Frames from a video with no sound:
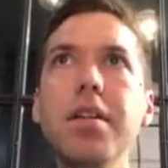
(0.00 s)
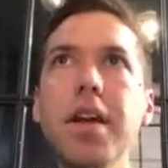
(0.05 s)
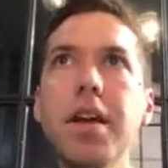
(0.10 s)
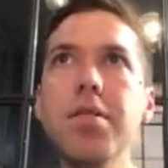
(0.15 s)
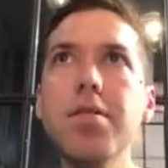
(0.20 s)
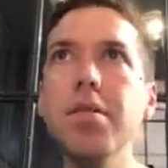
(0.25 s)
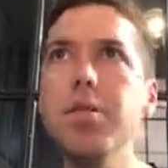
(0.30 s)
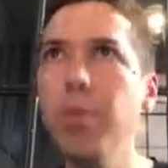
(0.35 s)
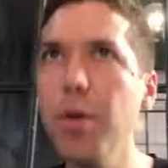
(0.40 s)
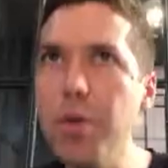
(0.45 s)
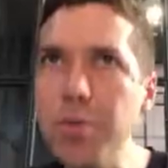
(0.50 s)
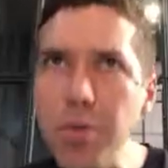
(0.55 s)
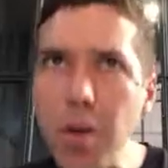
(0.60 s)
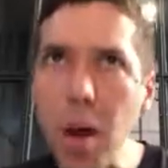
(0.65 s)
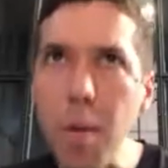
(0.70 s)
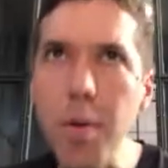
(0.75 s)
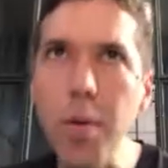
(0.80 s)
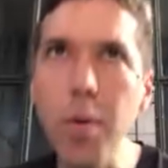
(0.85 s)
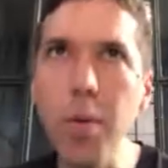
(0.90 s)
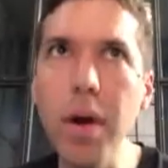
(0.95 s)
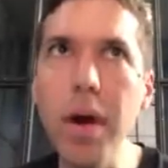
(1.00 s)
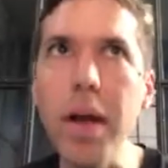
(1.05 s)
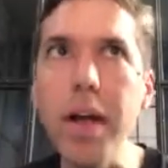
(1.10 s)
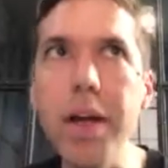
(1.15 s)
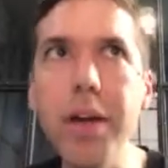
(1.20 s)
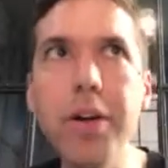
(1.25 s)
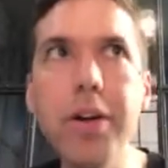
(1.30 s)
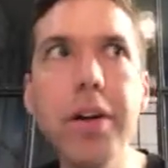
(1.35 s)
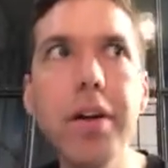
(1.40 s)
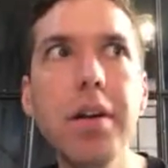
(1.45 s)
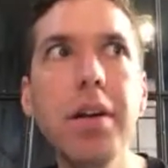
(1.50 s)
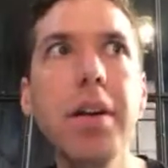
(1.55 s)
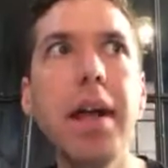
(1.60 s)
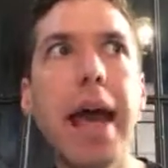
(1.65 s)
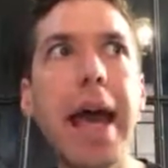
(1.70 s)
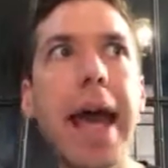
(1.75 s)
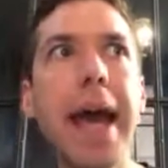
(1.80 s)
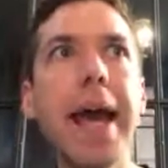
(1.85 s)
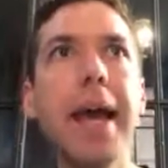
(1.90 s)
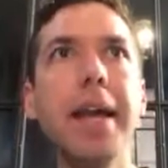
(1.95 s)
That's the most common way I hear it.
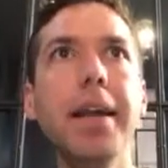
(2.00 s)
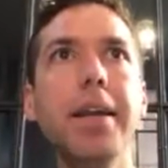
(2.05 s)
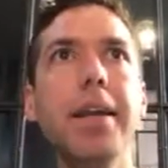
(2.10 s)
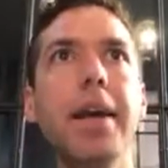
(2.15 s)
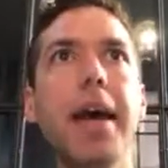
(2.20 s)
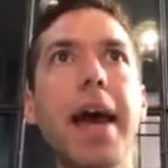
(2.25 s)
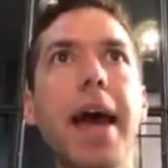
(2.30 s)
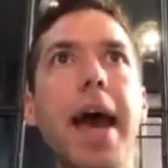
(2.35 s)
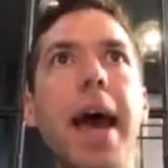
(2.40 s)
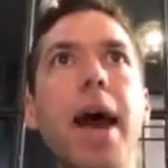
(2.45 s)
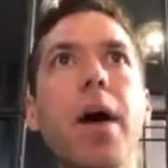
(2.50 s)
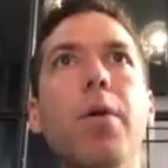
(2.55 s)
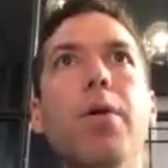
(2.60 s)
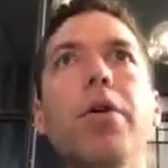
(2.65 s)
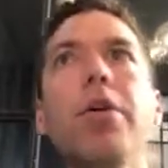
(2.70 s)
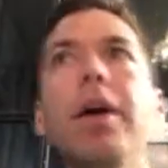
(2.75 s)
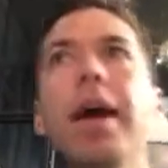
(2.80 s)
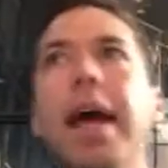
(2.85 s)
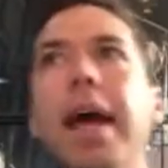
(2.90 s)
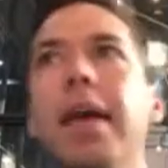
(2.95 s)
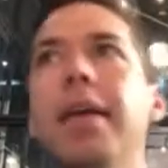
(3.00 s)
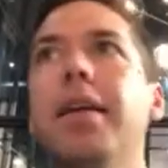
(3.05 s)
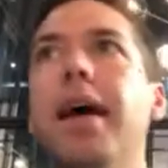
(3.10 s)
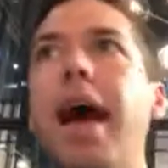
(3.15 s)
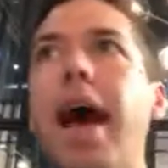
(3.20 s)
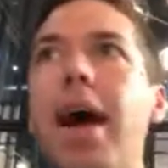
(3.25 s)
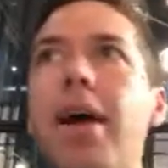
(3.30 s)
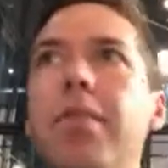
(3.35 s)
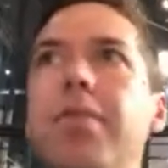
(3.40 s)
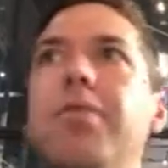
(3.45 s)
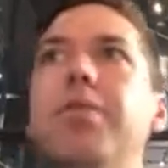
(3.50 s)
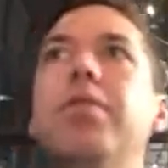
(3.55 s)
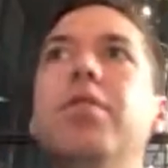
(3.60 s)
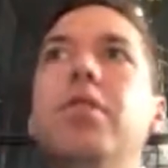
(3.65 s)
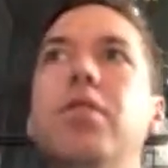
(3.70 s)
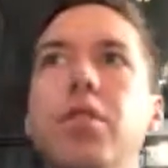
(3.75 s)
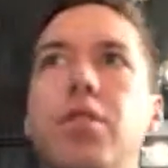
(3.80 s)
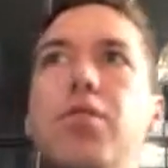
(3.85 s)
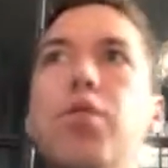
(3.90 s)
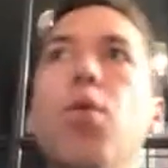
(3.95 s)
An hour and a half
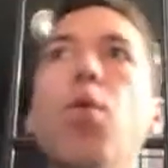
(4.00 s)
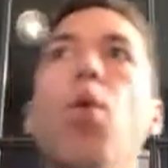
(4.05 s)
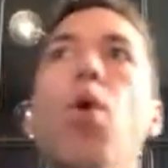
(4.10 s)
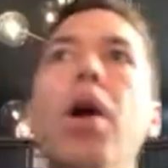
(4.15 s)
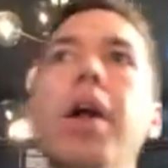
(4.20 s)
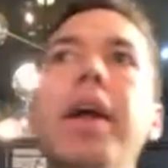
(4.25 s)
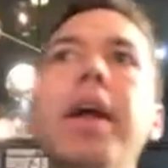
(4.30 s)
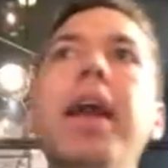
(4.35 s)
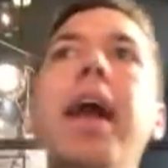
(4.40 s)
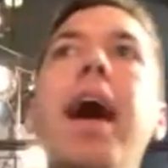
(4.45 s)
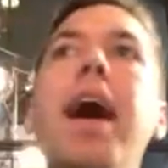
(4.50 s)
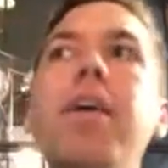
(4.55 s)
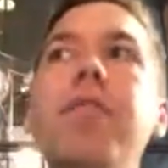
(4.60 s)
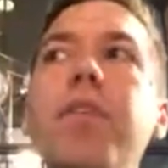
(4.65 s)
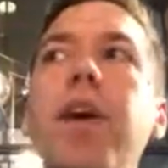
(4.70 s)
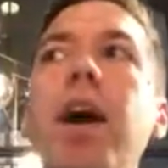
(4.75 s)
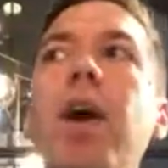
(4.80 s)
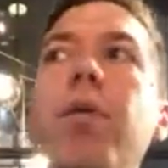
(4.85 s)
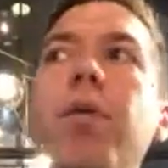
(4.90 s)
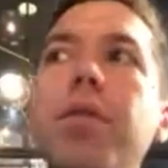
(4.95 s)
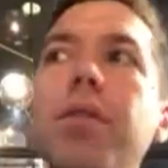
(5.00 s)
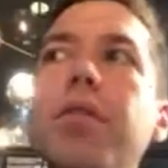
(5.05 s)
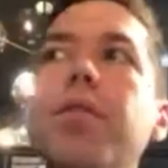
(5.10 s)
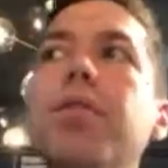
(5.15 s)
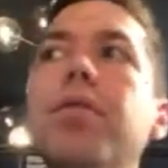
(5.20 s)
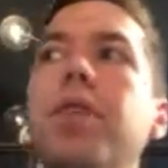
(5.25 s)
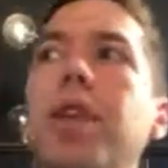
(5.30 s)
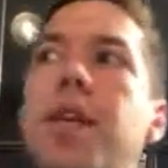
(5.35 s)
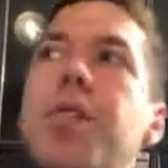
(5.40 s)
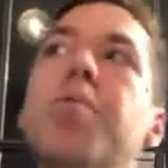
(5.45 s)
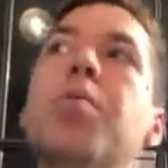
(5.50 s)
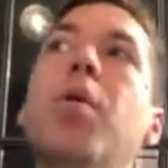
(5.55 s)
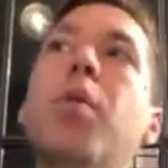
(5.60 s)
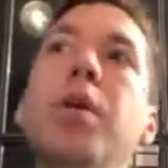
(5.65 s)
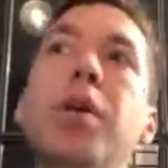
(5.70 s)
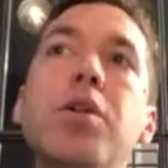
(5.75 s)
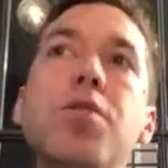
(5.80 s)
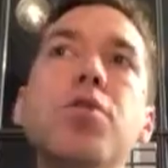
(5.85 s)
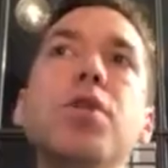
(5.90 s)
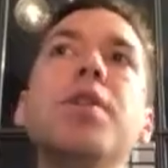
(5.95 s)
for 1.5 hours. That's what
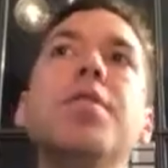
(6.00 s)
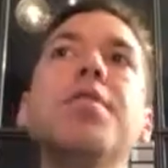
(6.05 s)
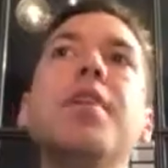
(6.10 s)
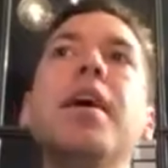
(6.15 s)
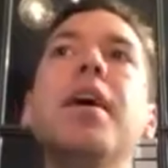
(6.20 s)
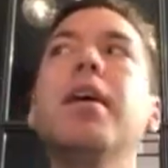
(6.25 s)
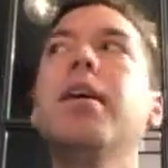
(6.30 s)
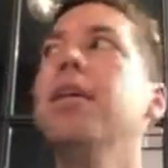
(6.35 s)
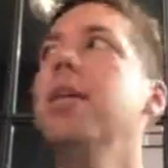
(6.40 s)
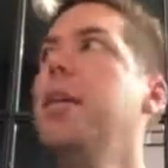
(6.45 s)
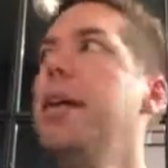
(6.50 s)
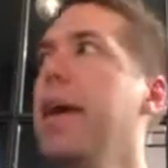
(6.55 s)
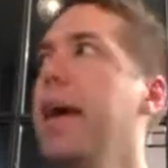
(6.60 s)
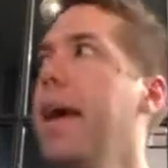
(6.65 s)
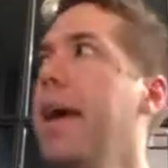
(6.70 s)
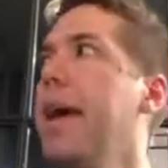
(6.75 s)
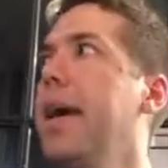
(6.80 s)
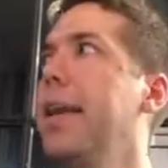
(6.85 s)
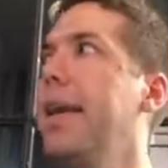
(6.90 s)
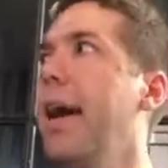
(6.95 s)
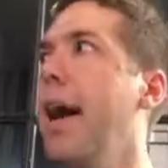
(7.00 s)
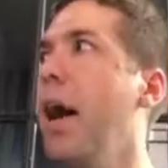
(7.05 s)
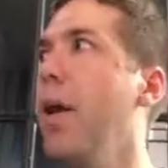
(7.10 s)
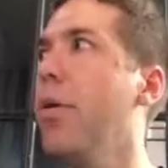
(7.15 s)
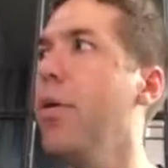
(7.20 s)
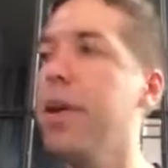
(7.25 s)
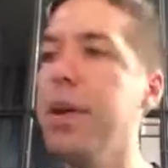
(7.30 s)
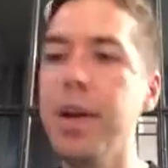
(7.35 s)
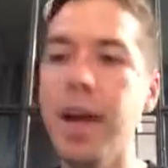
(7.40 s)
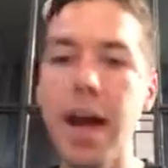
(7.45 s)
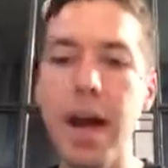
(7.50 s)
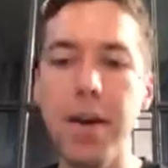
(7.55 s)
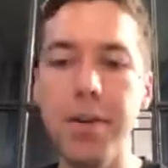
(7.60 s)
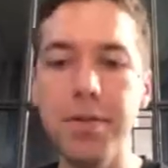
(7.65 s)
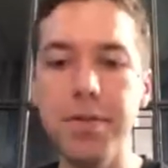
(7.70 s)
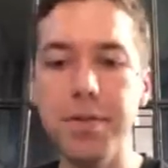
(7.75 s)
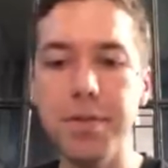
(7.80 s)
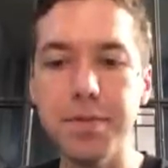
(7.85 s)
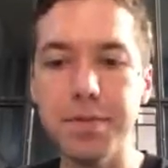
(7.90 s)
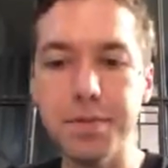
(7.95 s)
we usually say. An hour and a
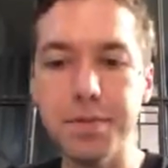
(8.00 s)
half.